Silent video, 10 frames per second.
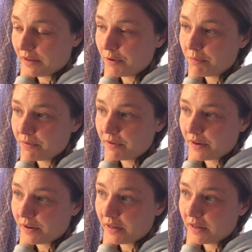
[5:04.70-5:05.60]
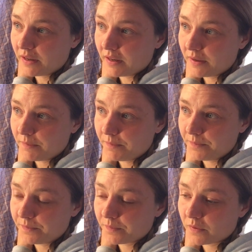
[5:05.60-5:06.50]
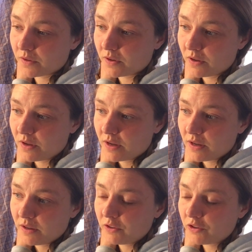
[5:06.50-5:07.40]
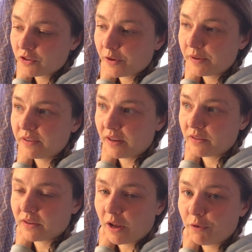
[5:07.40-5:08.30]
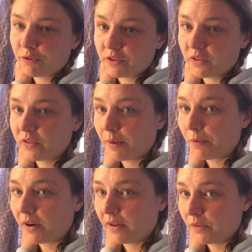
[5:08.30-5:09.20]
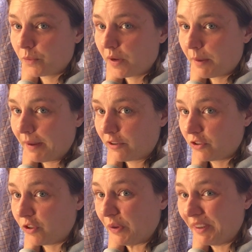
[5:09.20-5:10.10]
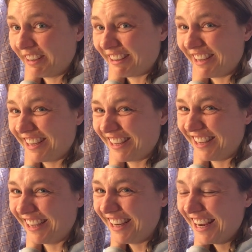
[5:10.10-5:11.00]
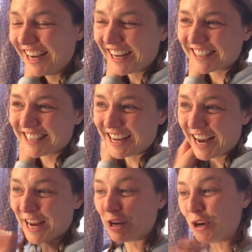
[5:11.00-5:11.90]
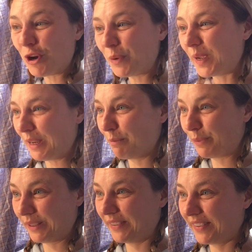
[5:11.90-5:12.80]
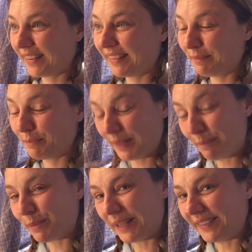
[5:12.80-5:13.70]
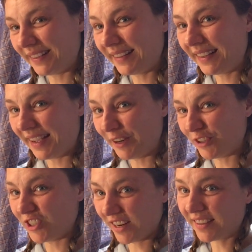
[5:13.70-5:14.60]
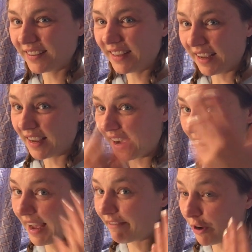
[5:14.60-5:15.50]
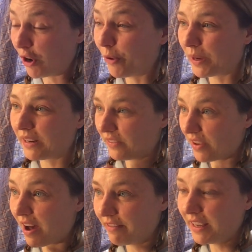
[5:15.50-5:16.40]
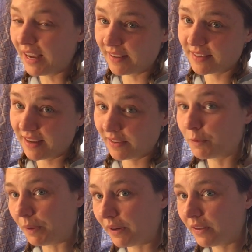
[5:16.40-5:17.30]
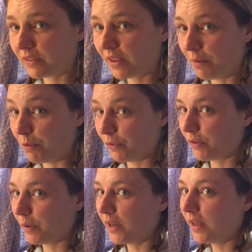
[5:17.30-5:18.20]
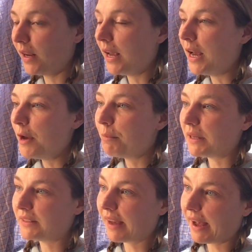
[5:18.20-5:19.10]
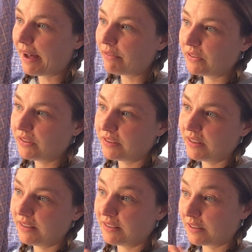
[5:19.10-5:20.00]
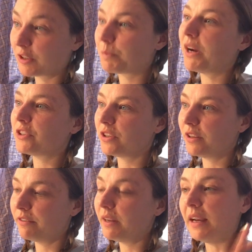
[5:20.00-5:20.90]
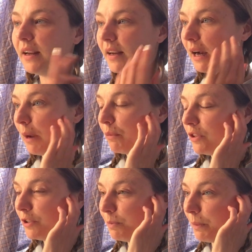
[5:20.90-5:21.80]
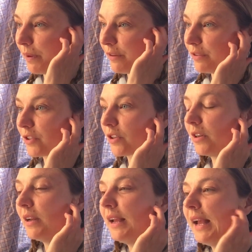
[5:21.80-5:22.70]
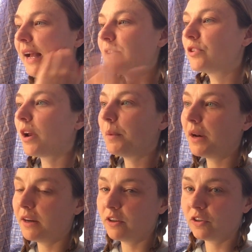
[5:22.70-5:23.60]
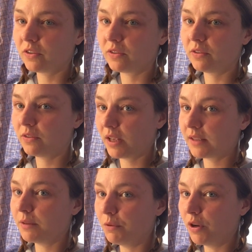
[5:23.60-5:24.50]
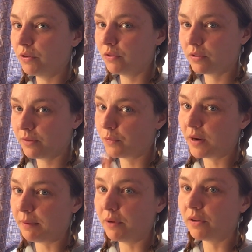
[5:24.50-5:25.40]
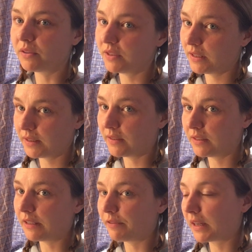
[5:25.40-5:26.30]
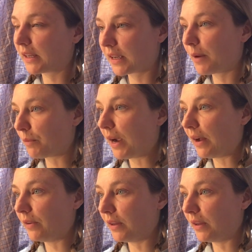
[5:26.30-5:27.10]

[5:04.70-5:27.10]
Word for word: It would be very, um, it's just always nice and helpful to summarize what I'm actually doing. Because, like, I know it implicit, implicitly, energetically. I, I have a knowingness of it as I experience it and move through it. But to have a succinct expression of it um, would just be beneficial. And so I wanted to just take some notes of what I'm noticing and then see if it can come around.